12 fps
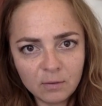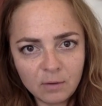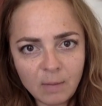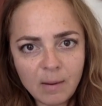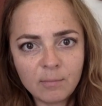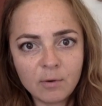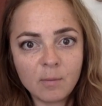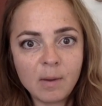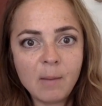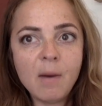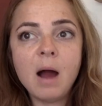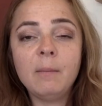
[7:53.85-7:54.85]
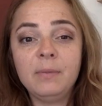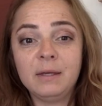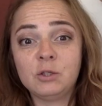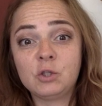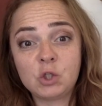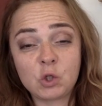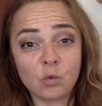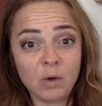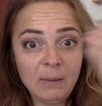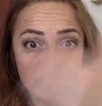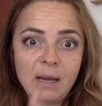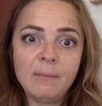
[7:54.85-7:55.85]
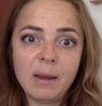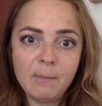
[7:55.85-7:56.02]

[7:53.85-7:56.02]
I remember my mom then screaming at